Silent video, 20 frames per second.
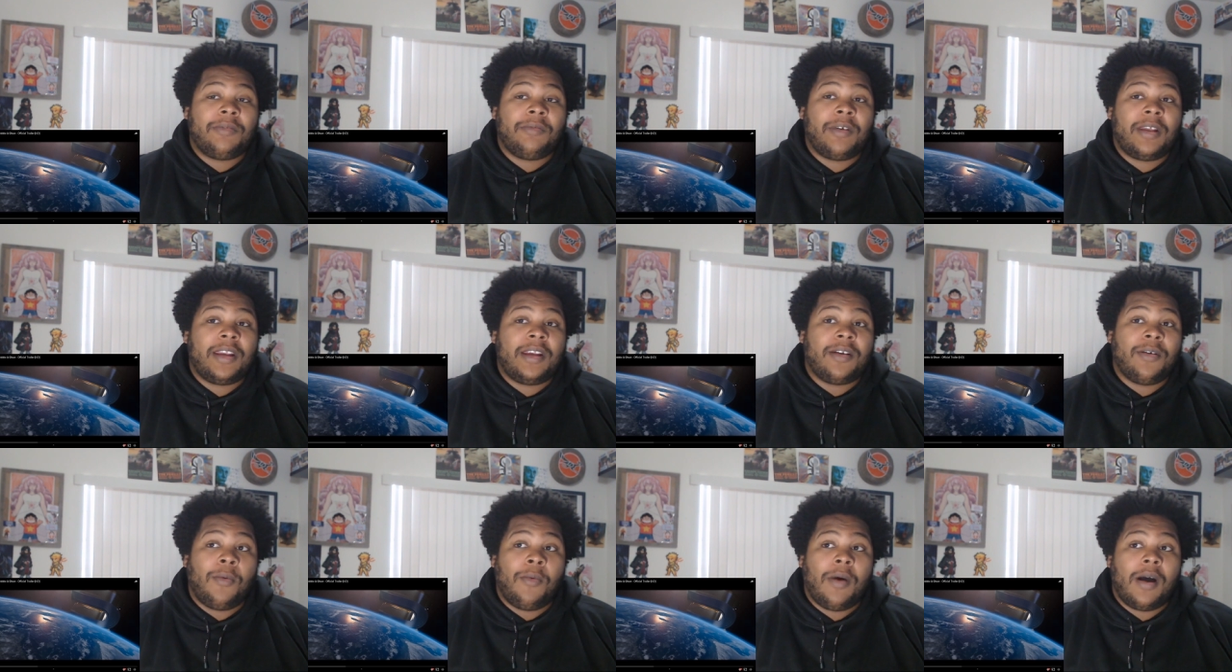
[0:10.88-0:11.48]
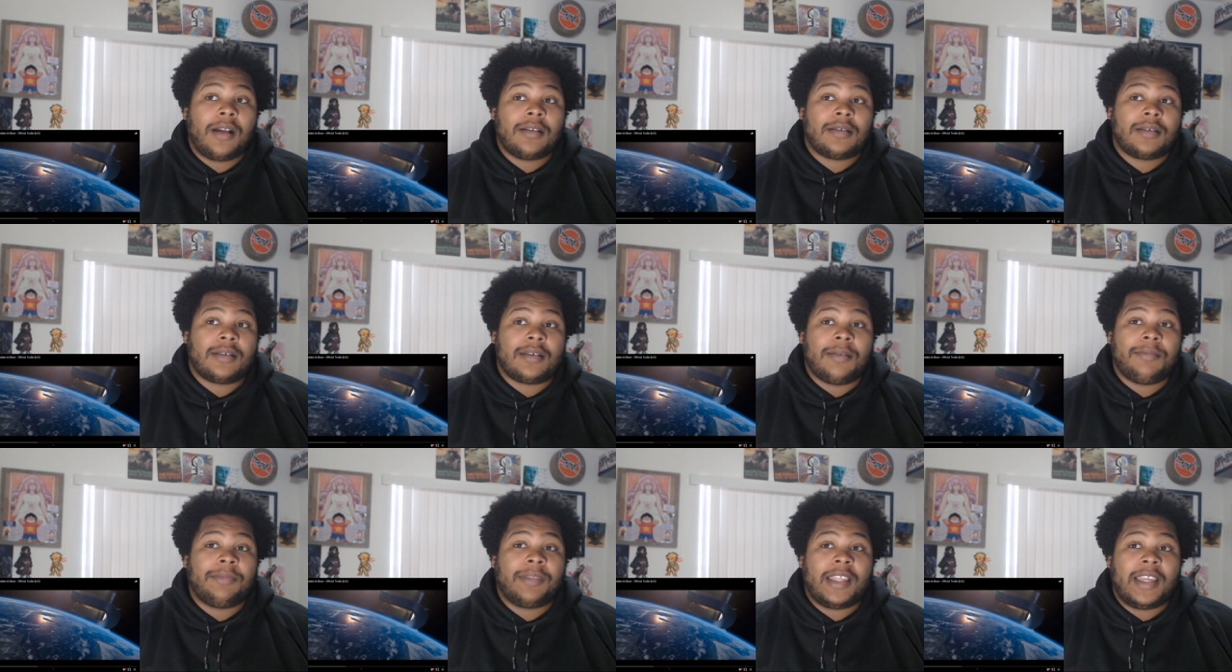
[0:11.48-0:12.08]
ready to watch
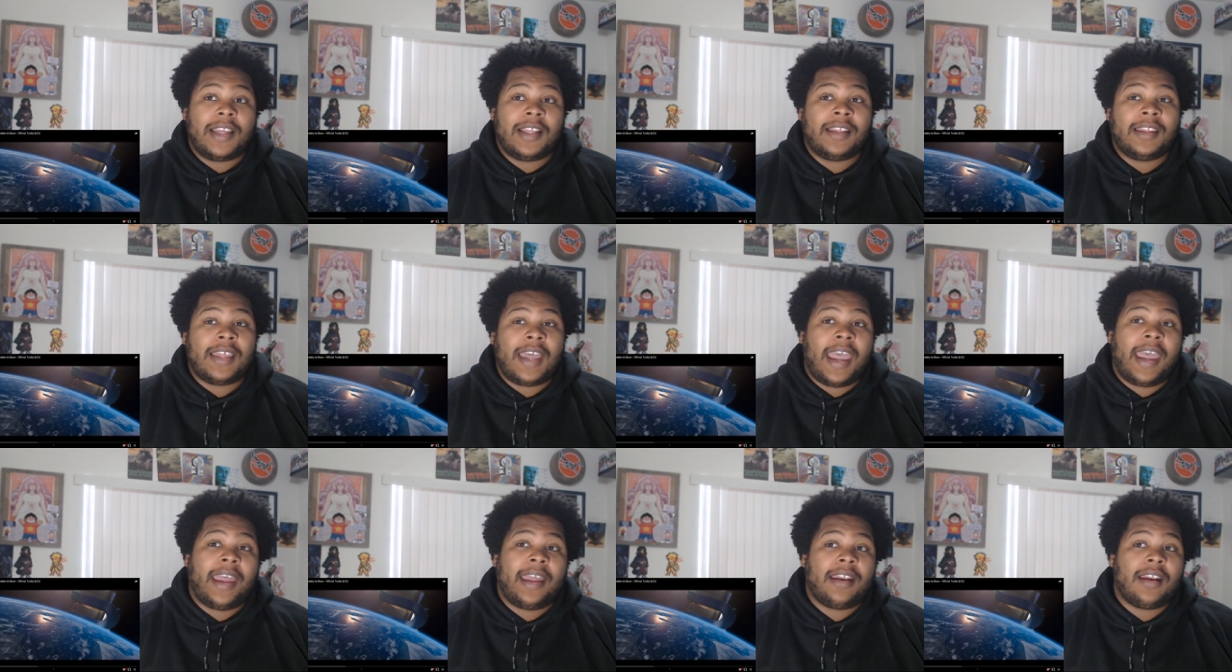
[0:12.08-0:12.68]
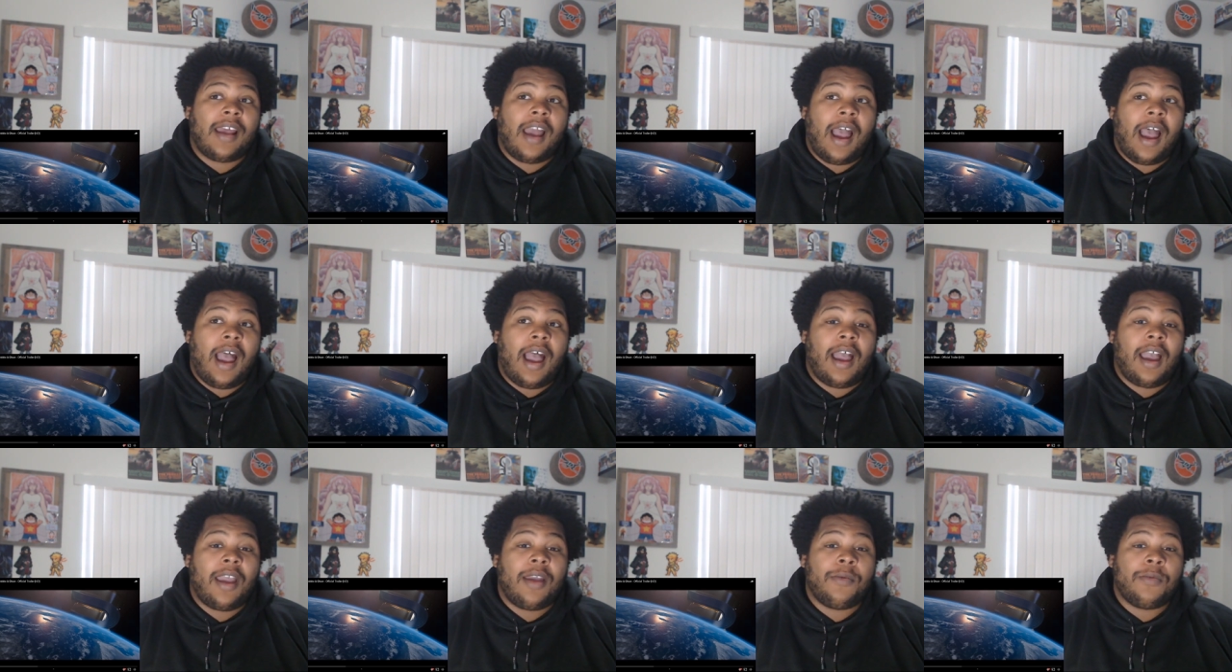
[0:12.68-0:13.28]
something that
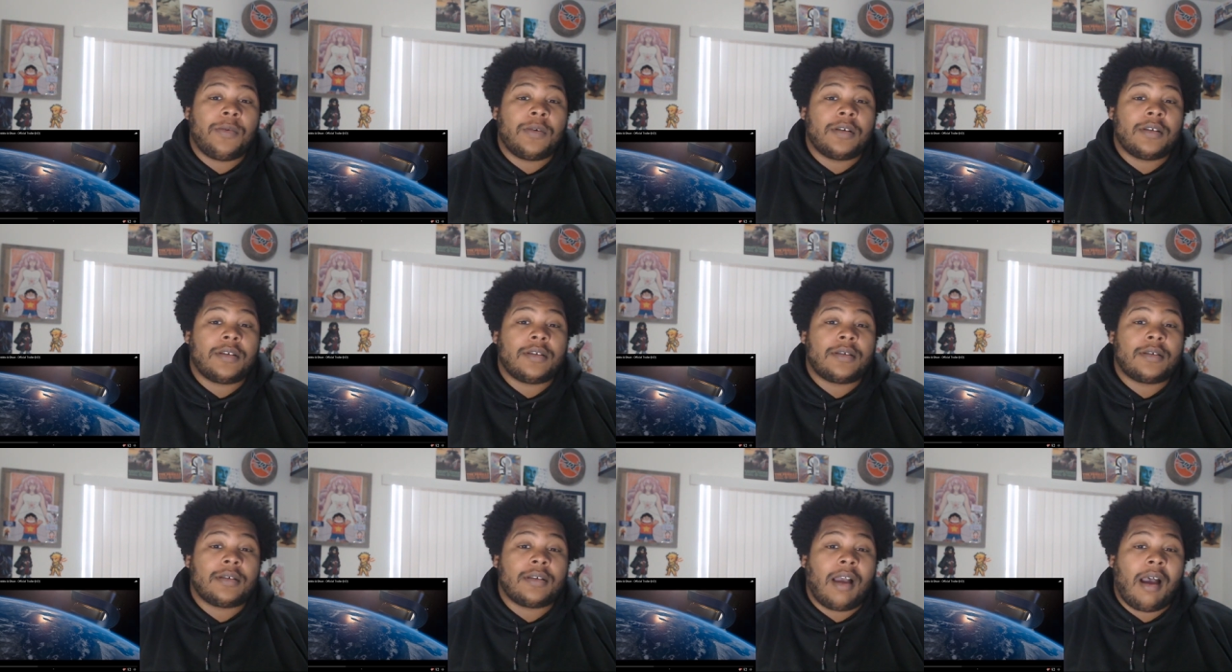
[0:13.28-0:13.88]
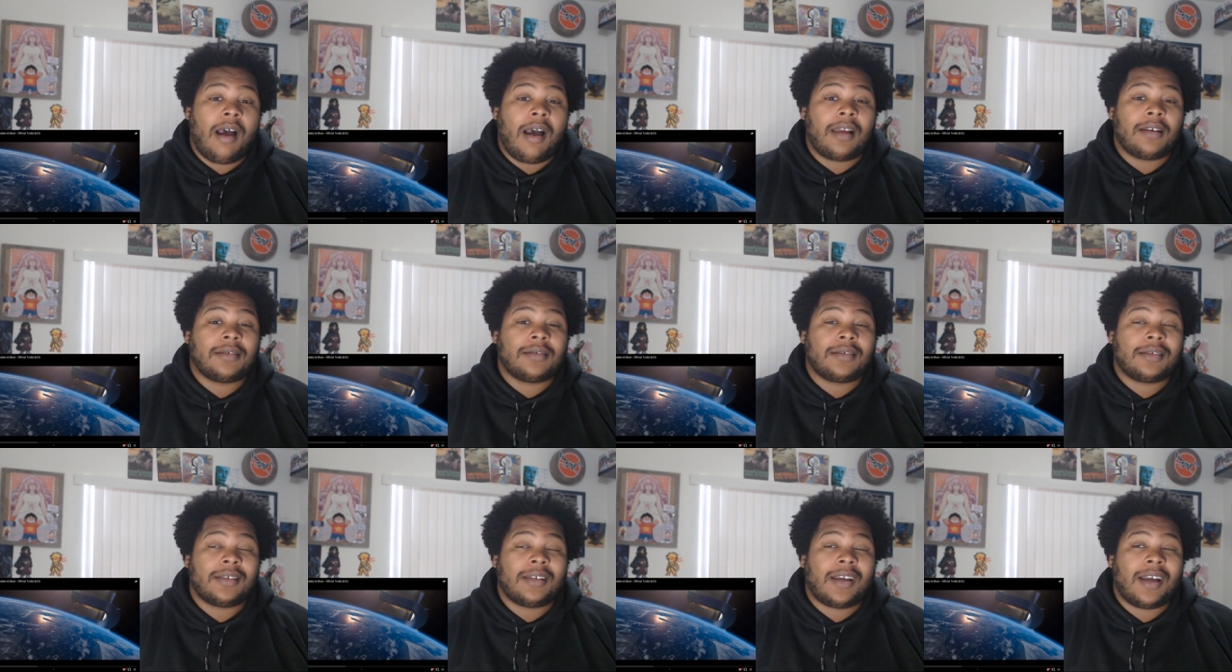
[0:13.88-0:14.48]
I was
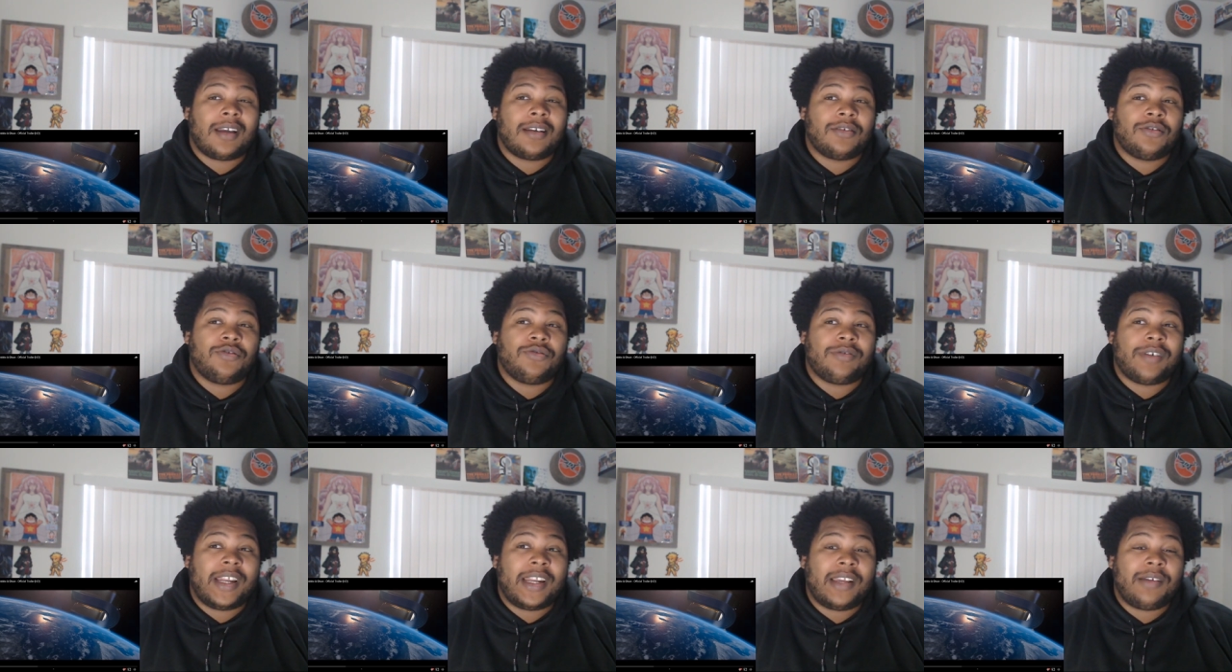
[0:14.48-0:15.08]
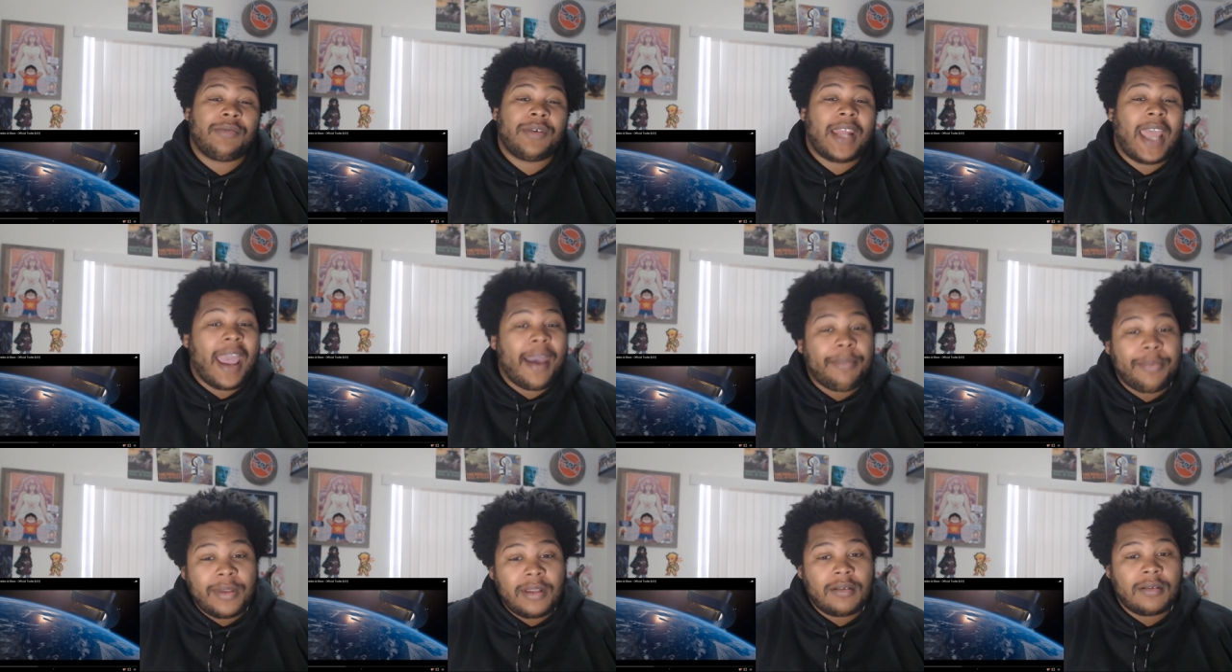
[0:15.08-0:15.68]
honestly kind of dreading what
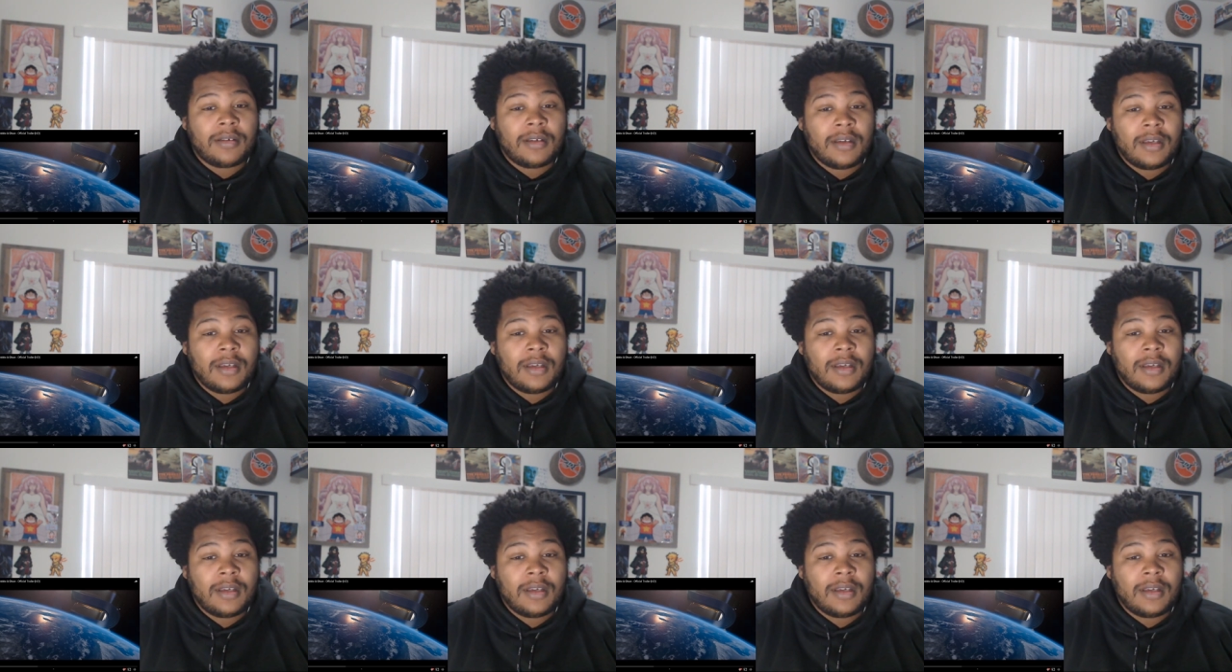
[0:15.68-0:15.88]
happened.